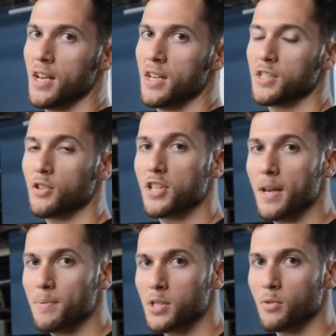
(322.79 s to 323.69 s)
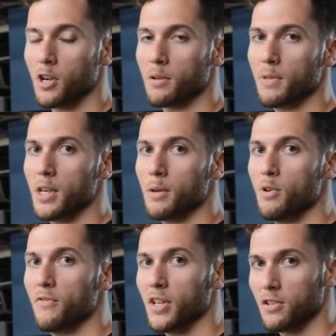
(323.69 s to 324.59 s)
So dips, we're gonna be
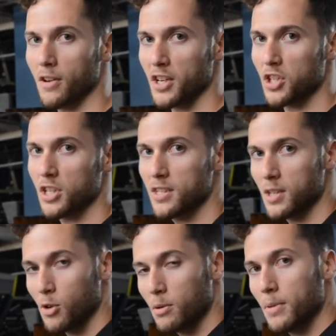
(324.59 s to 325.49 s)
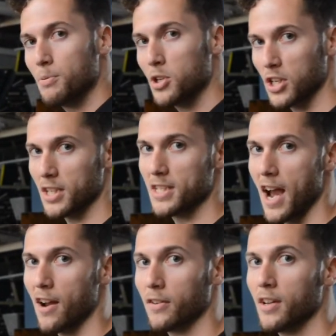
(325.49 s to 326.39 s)
moving directions and we're gonna be pushing
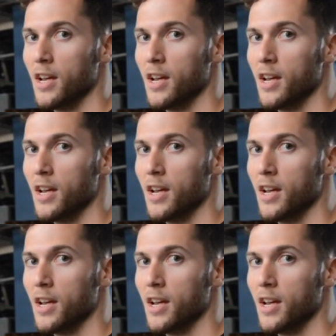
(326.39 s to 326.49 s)
down.